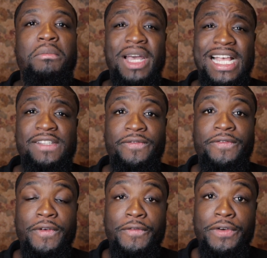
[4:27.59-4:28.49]
But as
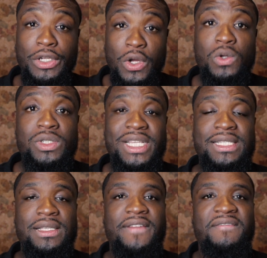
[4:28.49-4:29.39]
for those
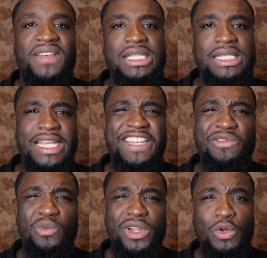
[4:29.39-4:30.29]
that's investing
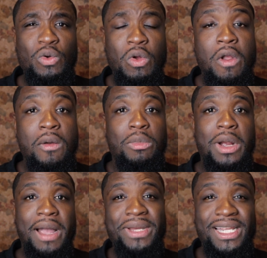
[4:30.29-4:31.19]
in rental
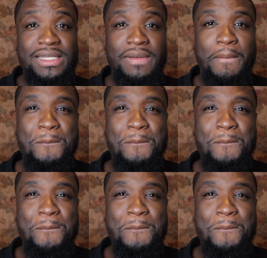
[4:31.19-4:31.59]
properties,